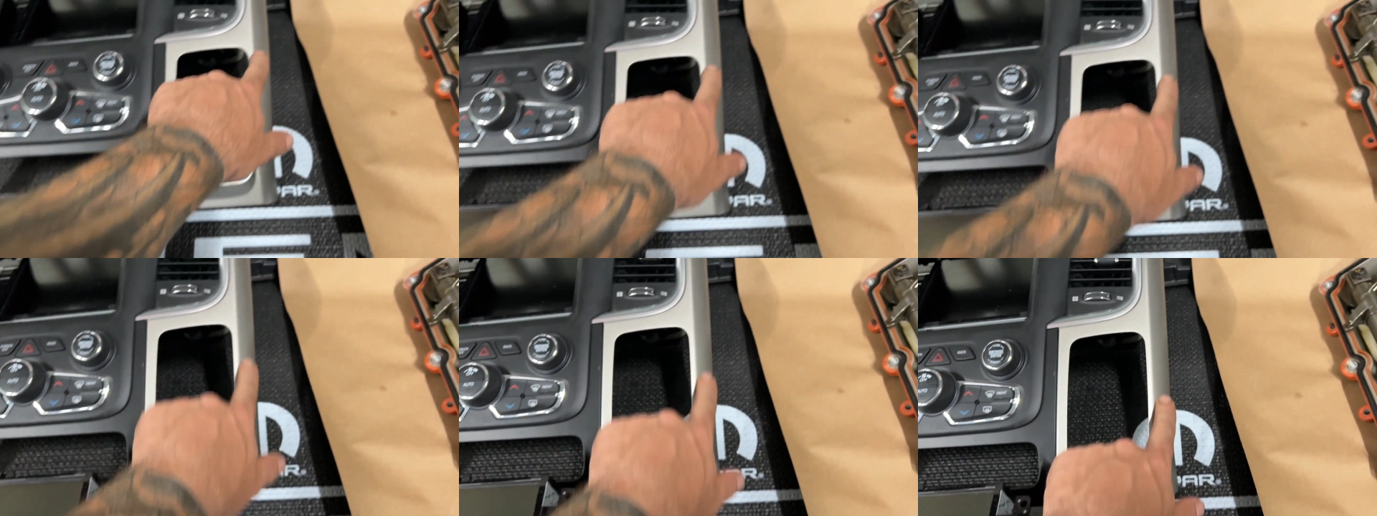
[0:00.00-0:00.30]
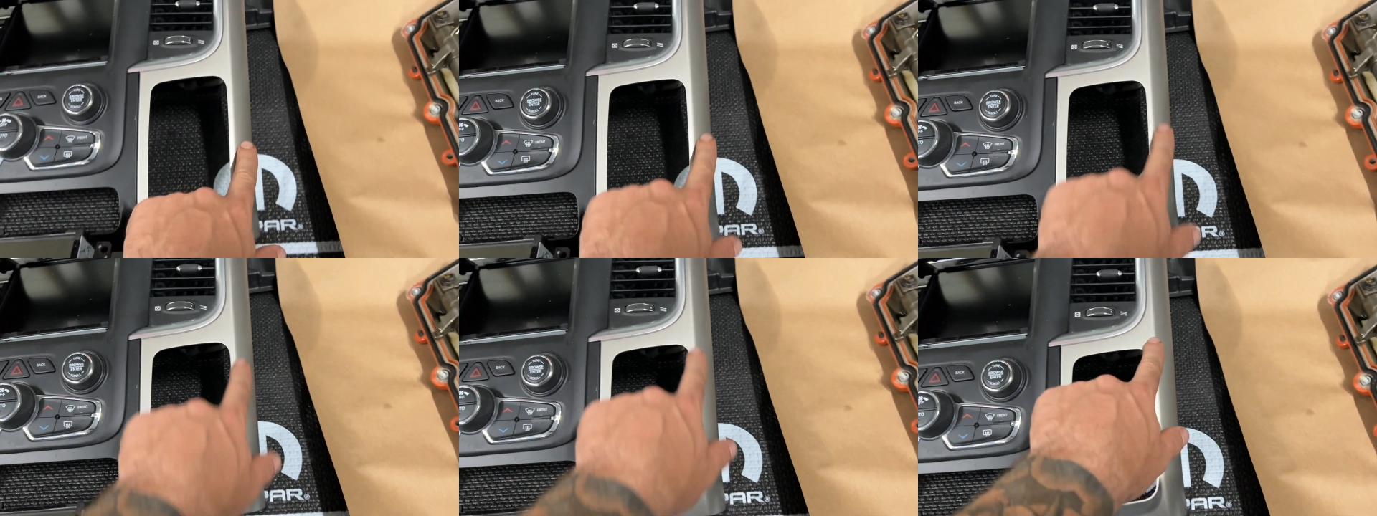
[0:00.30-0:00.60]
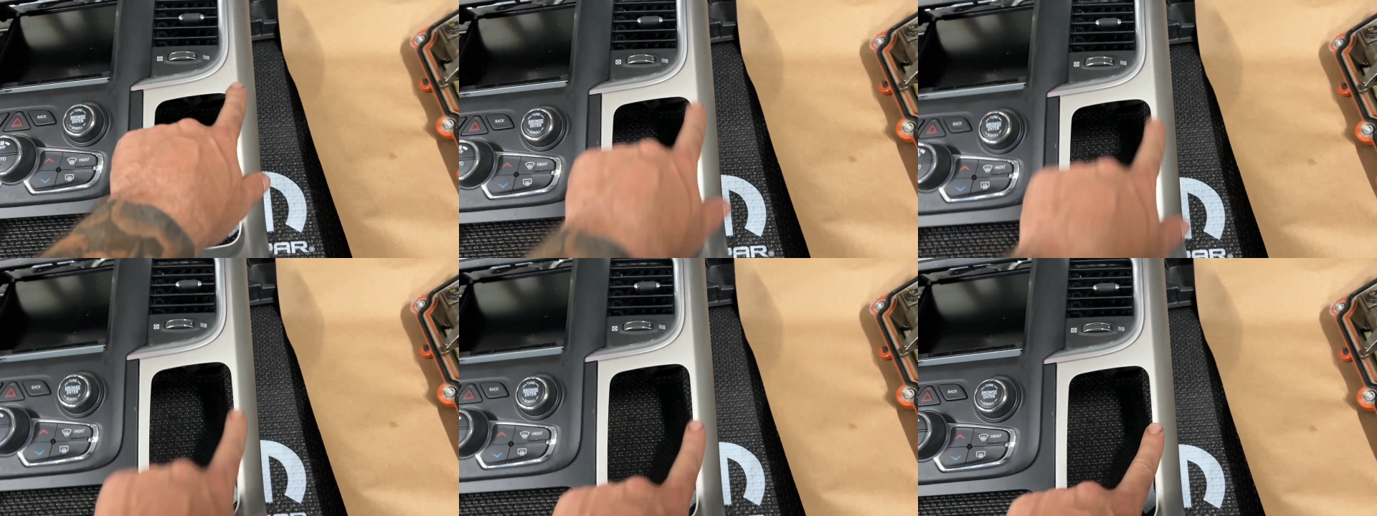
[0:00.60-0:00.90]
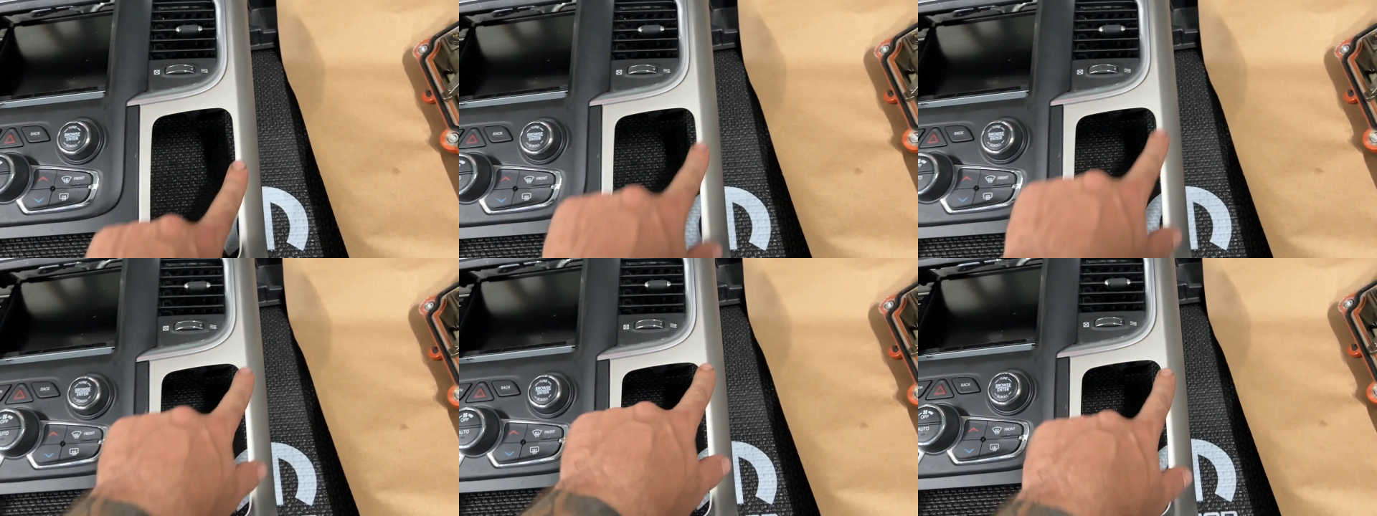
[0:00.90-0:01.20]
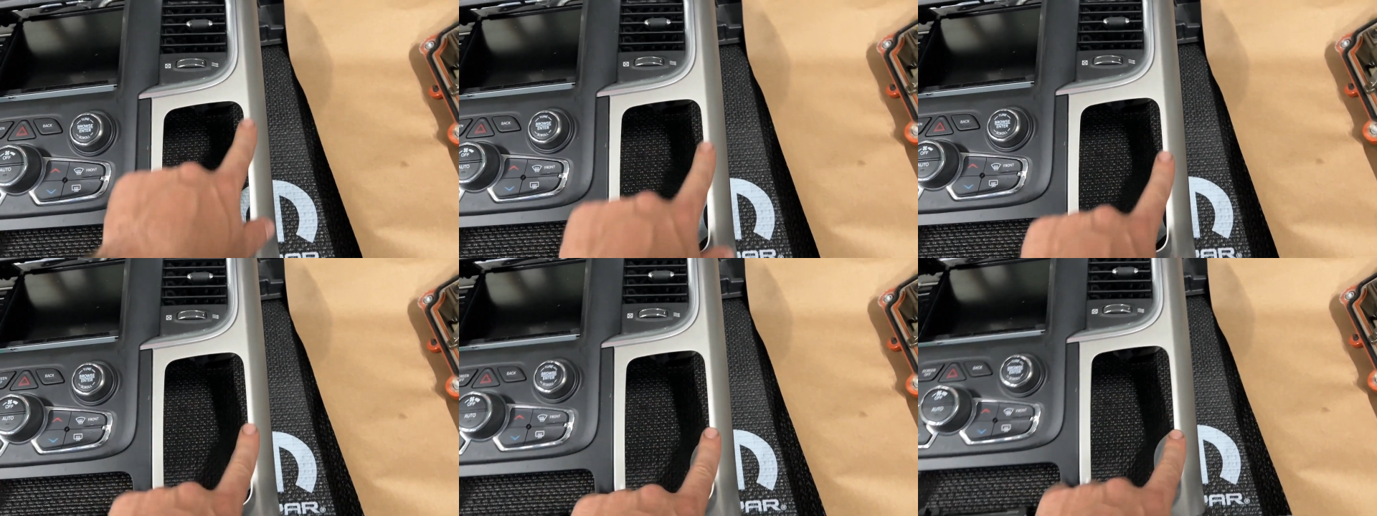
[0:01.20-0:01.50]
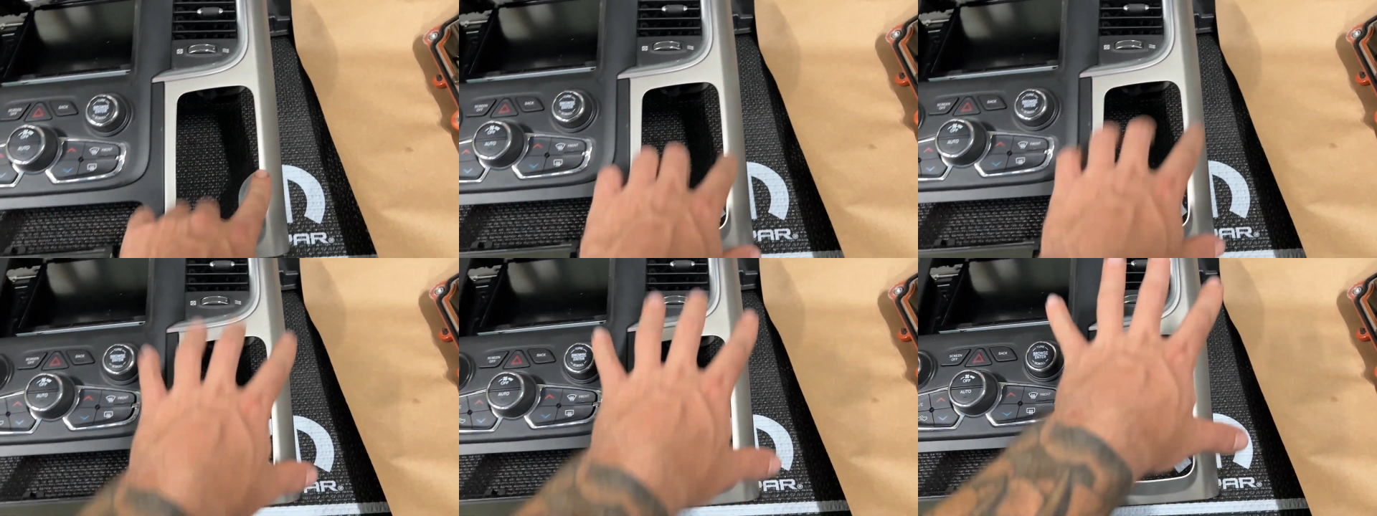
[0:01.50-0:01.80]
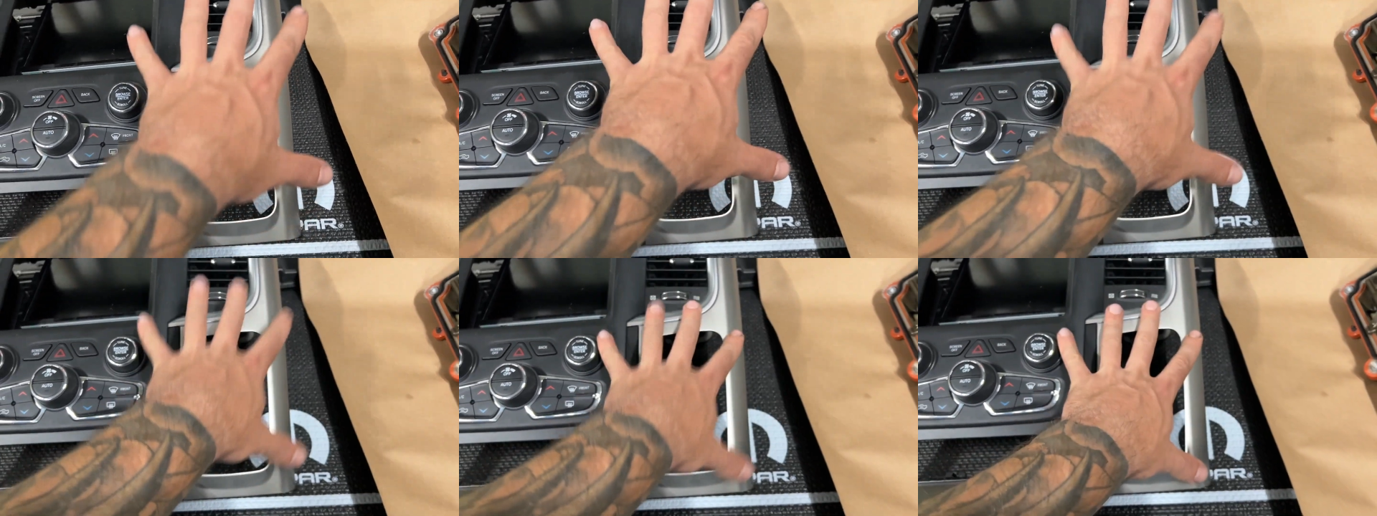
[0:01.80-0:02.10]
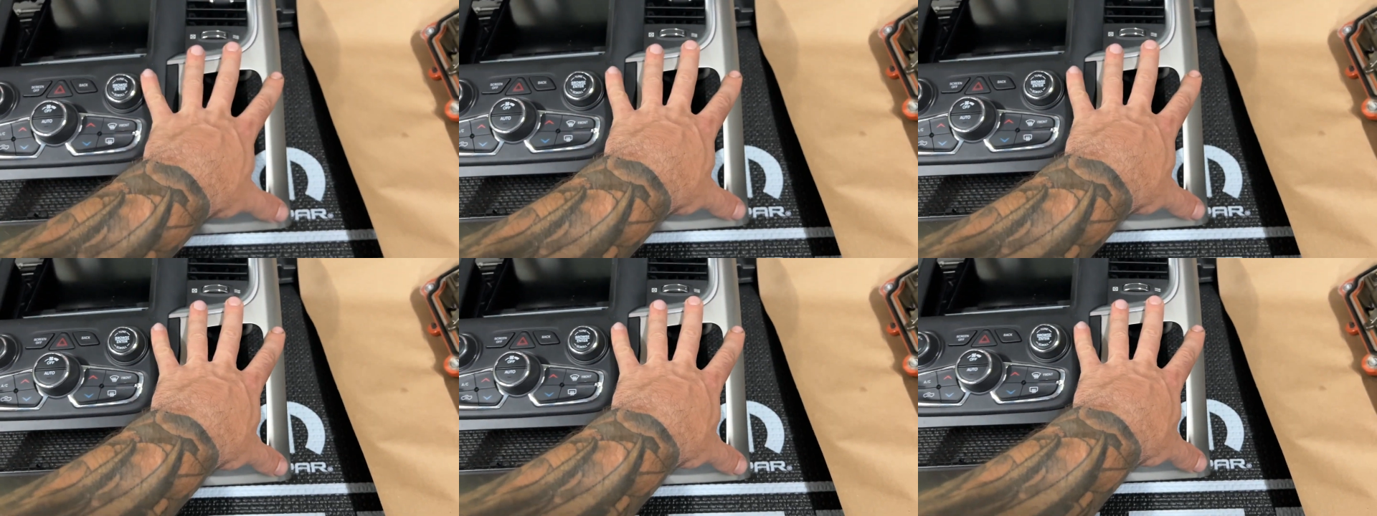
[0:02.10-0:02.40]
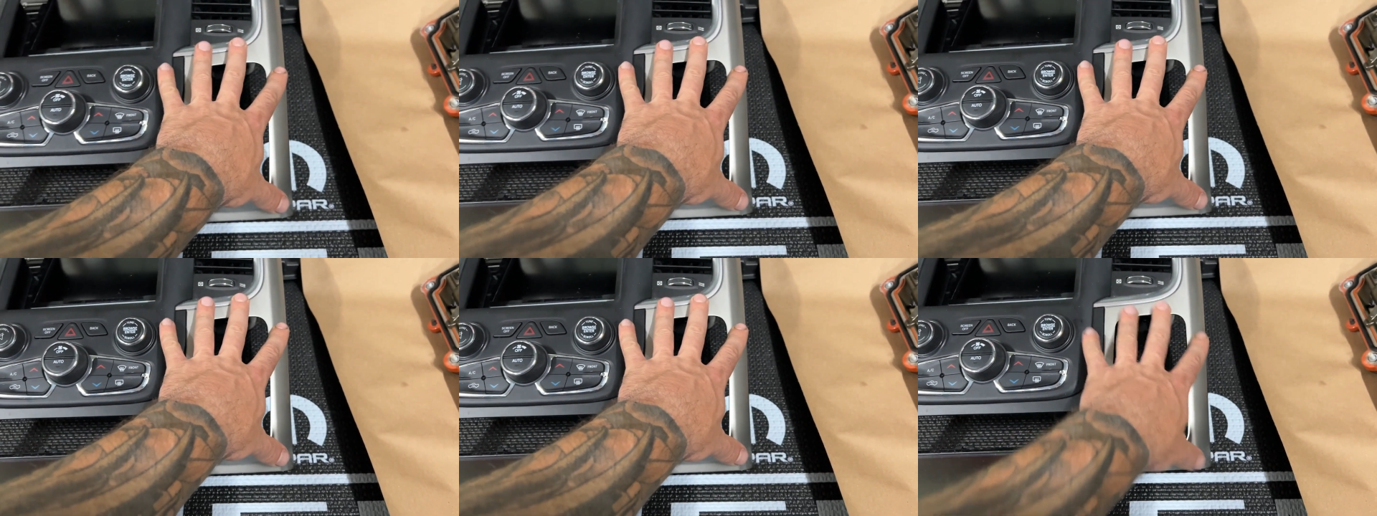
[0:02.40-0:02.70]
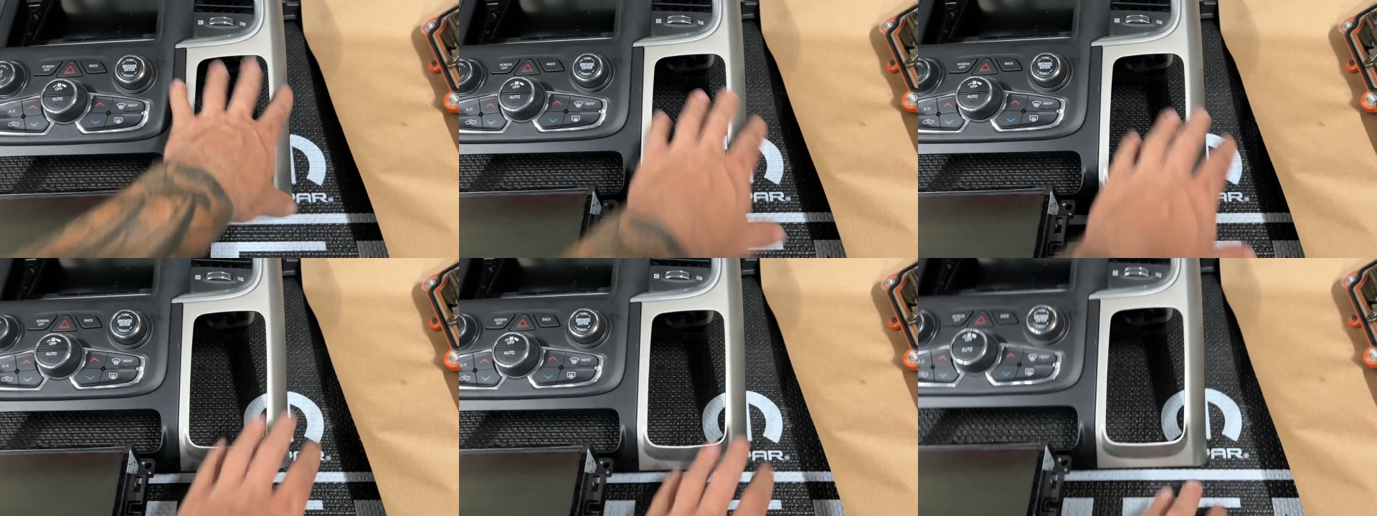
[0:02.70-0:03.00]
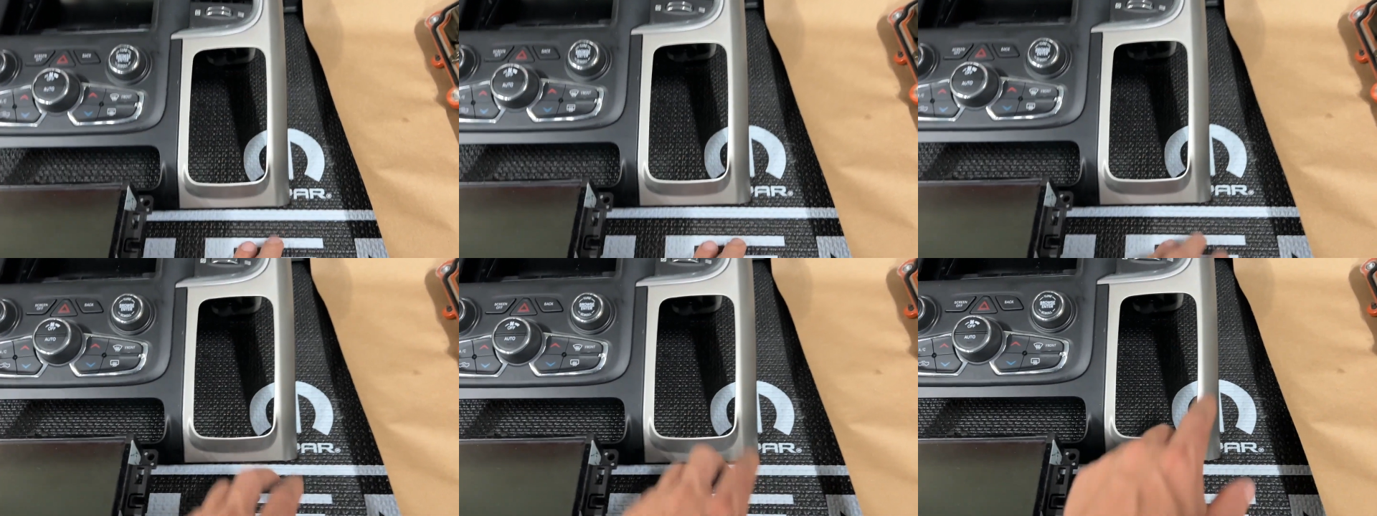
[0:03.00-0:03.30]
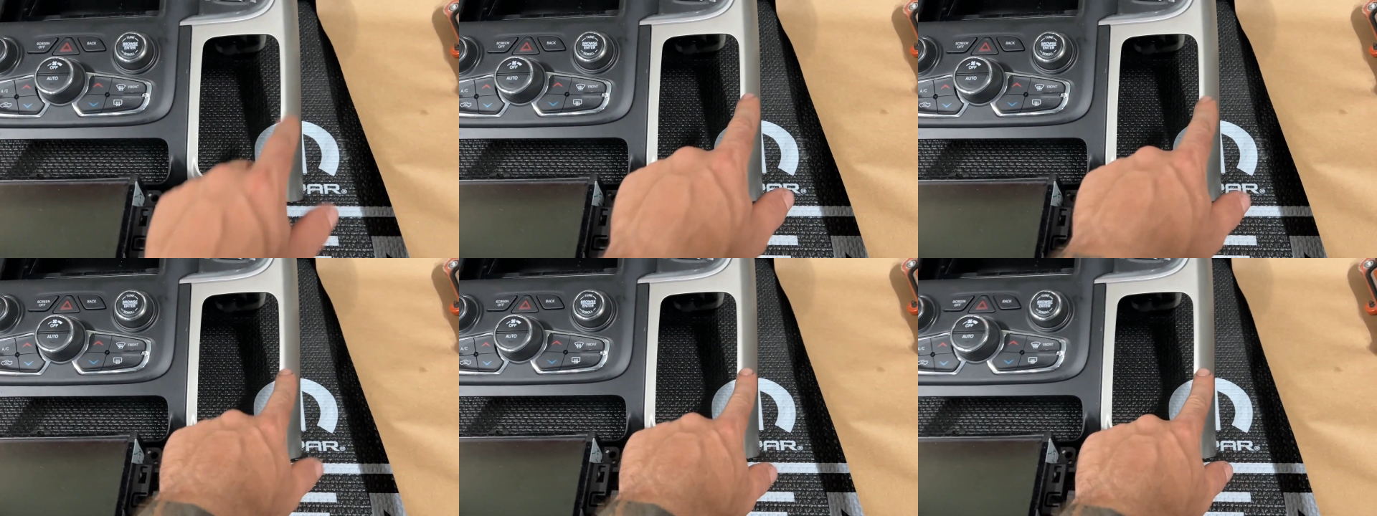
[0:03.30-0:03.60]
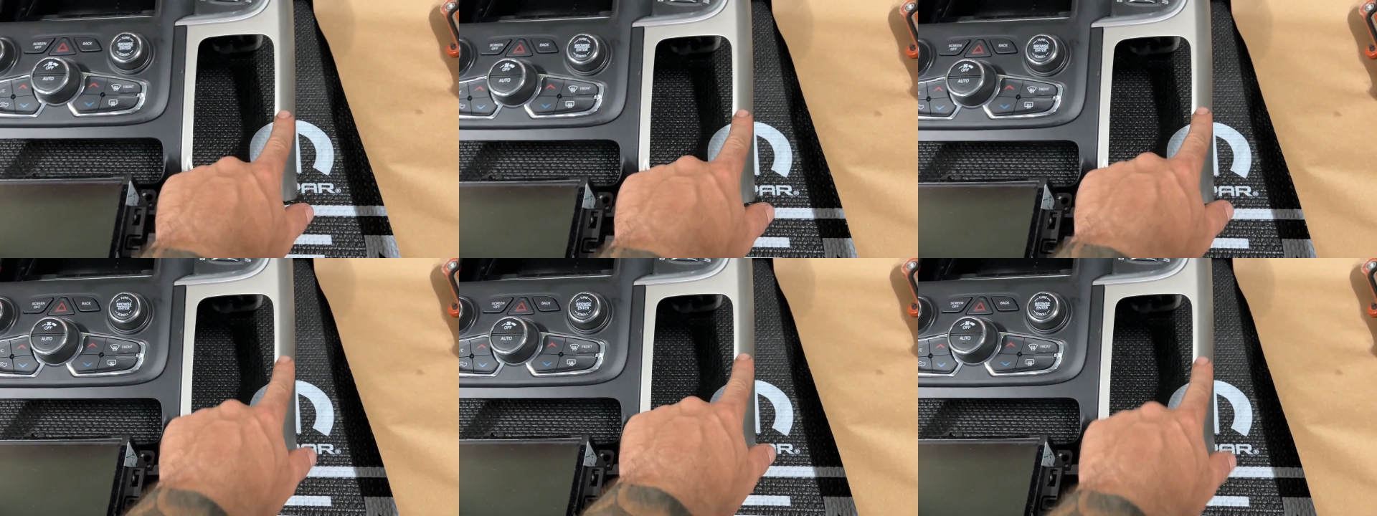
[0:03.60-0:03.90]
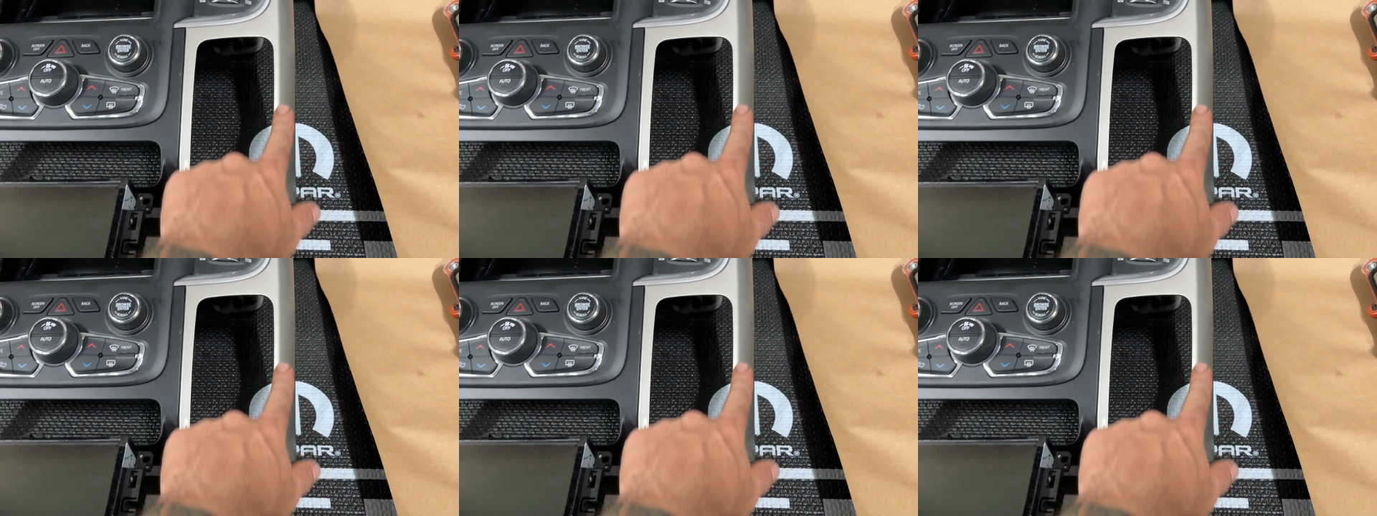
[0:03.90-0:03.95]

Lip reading: No face is visible, so there are no lips to read.